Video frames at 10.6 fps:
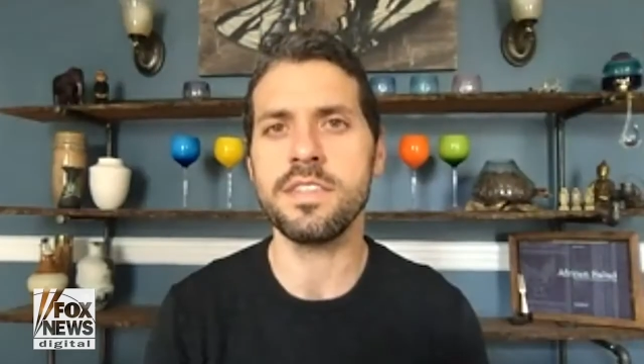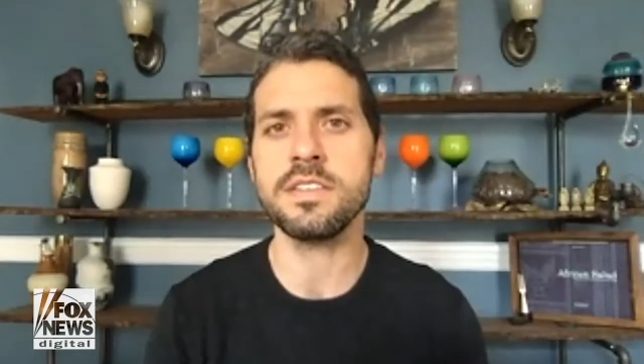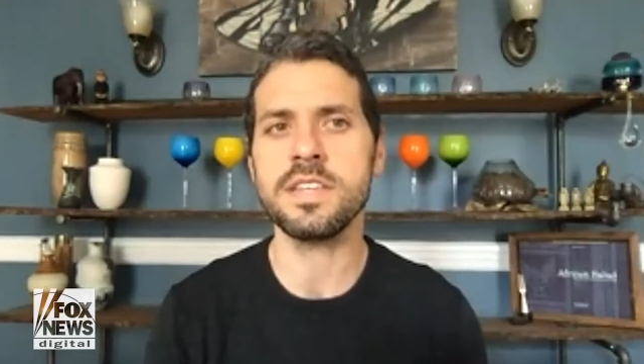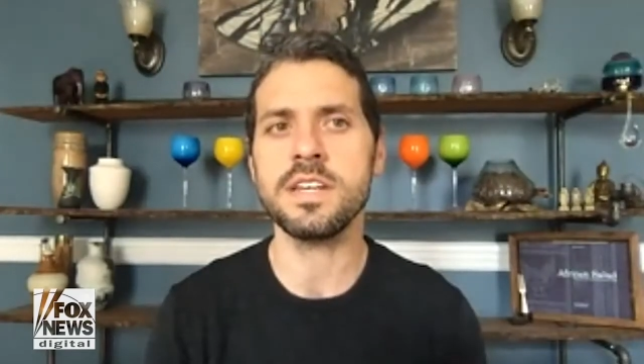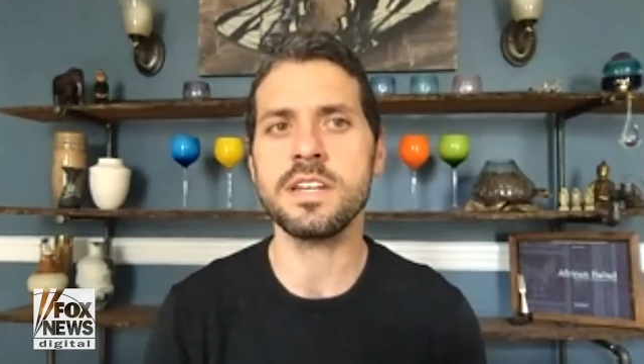that
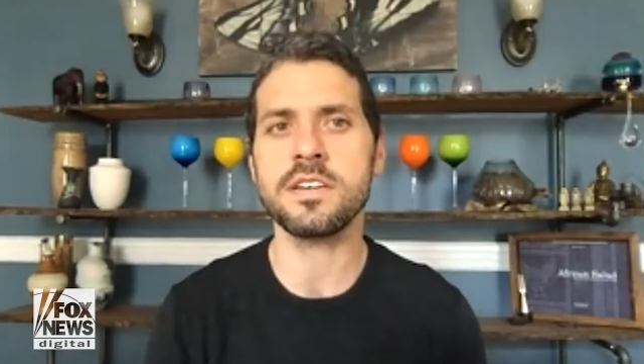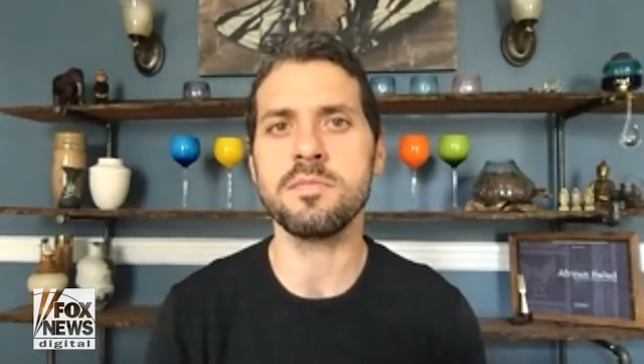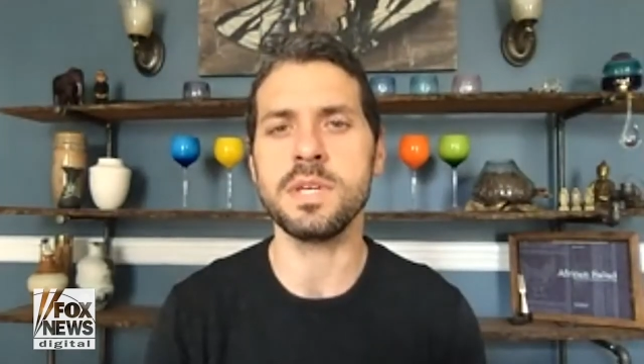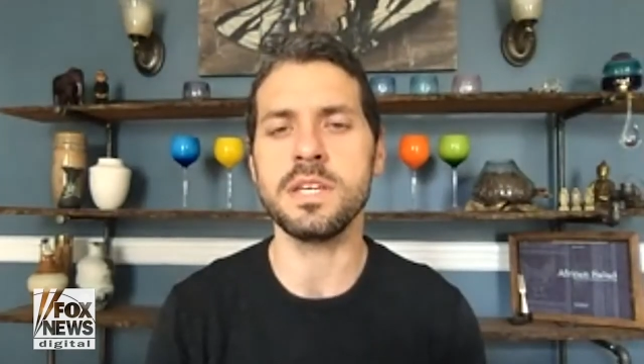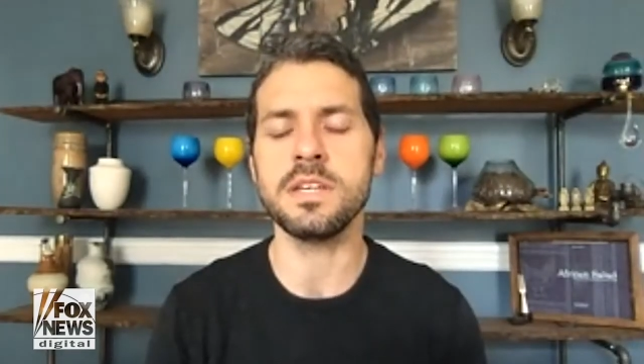it could
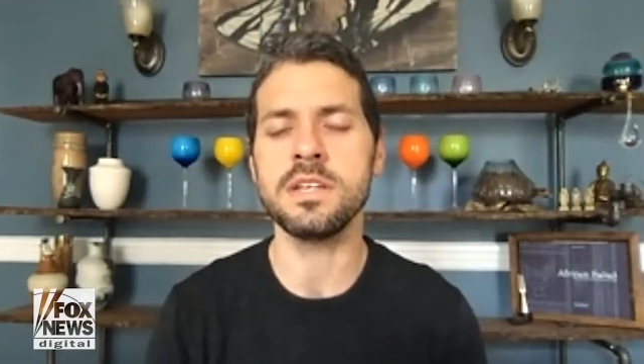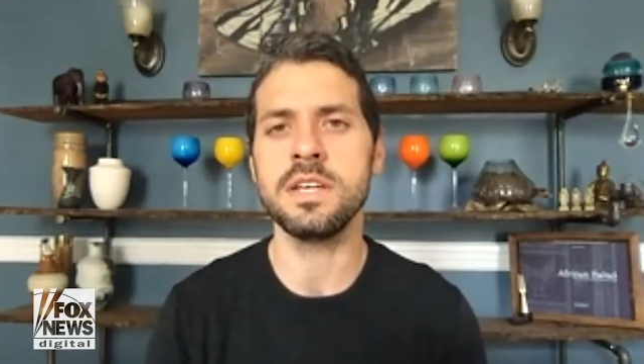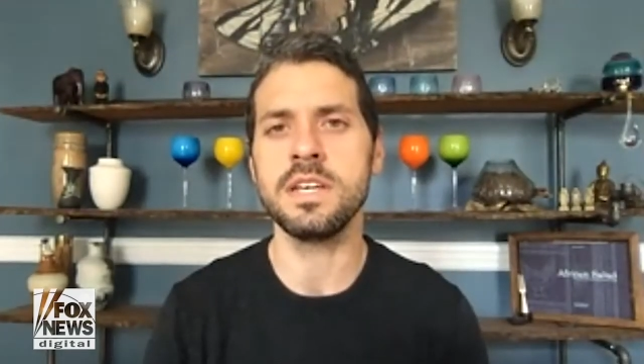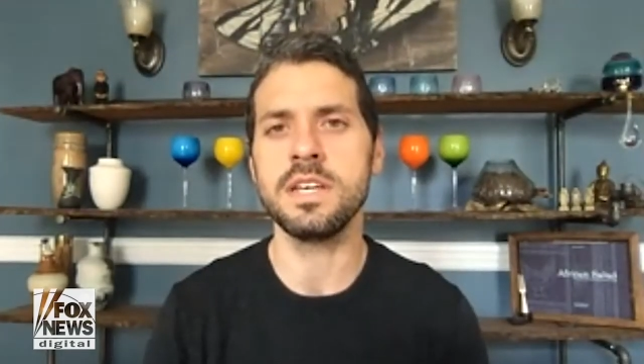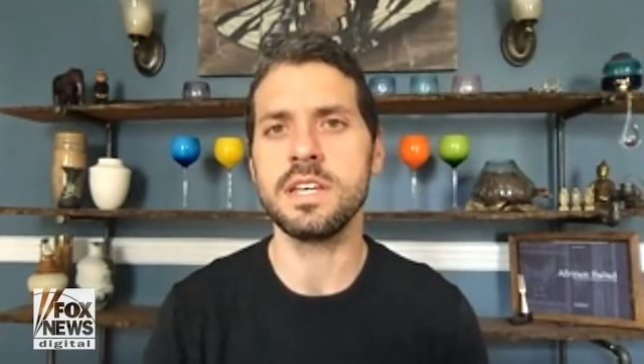be
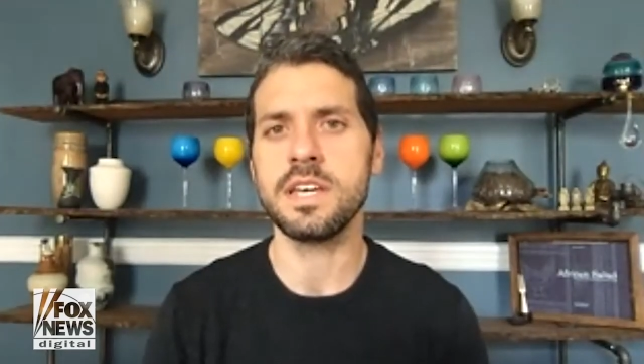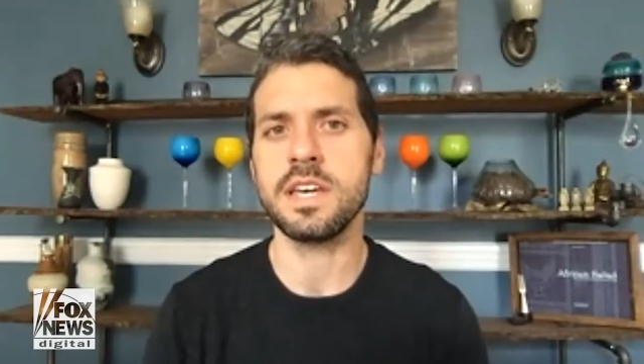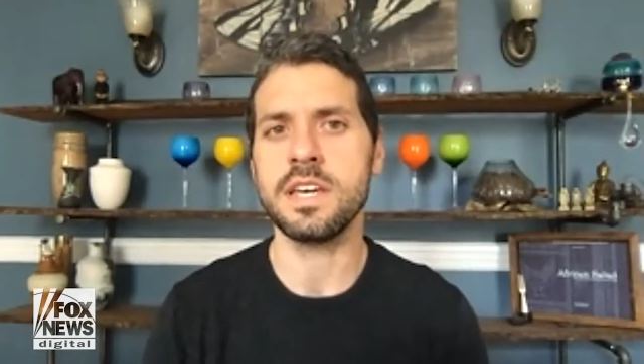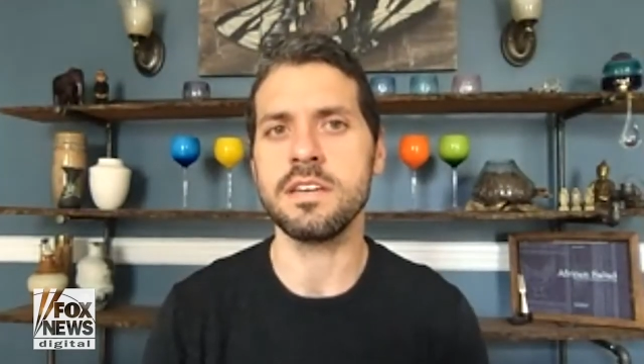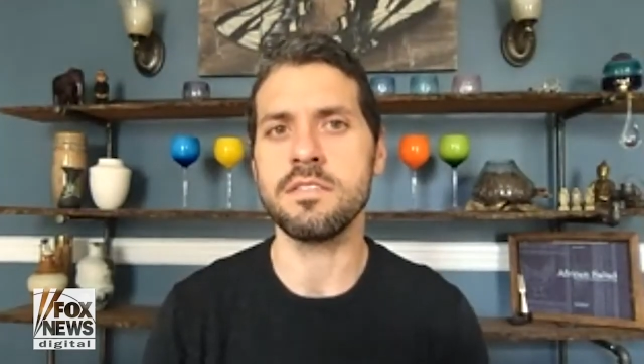
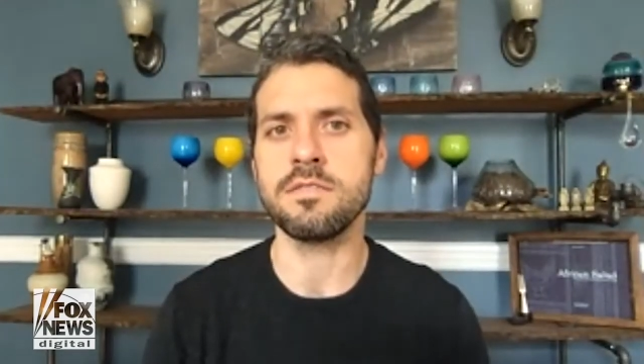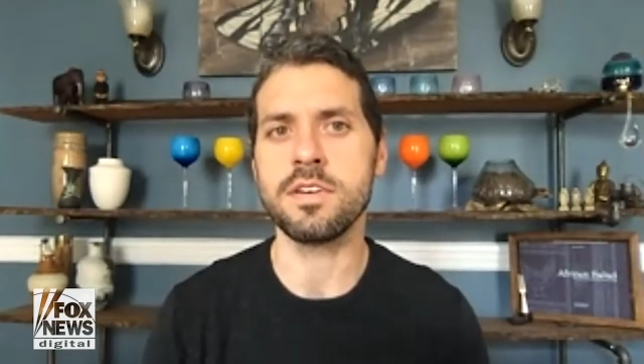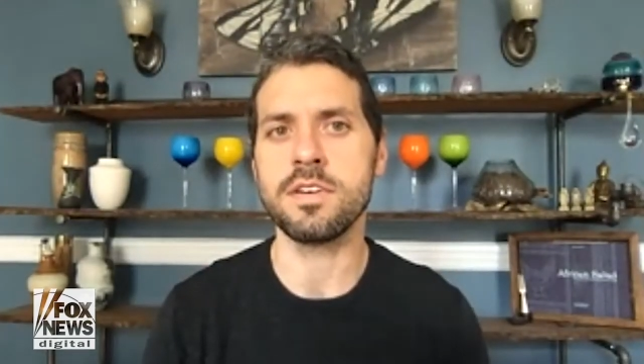a very